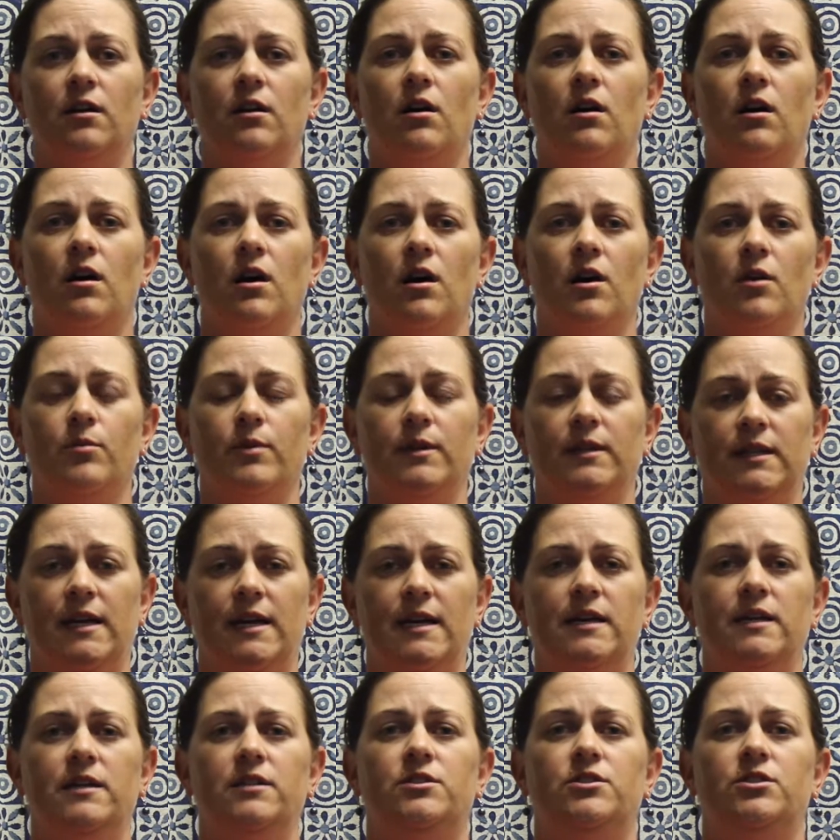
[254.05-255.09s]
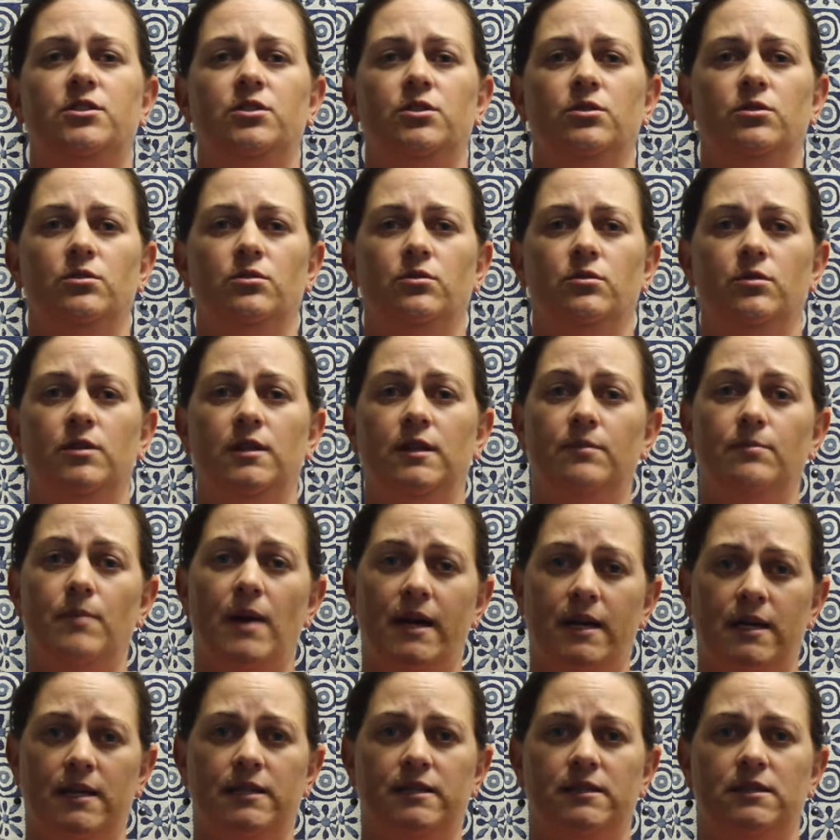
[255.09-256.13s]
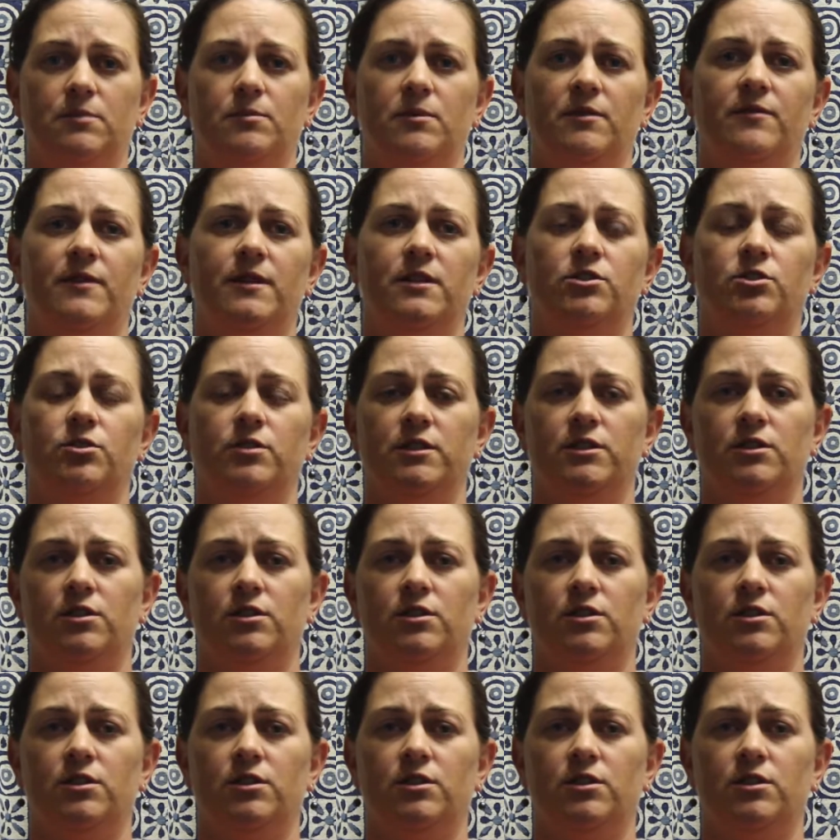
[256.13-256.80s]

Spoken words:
are related to the mechanism of injury.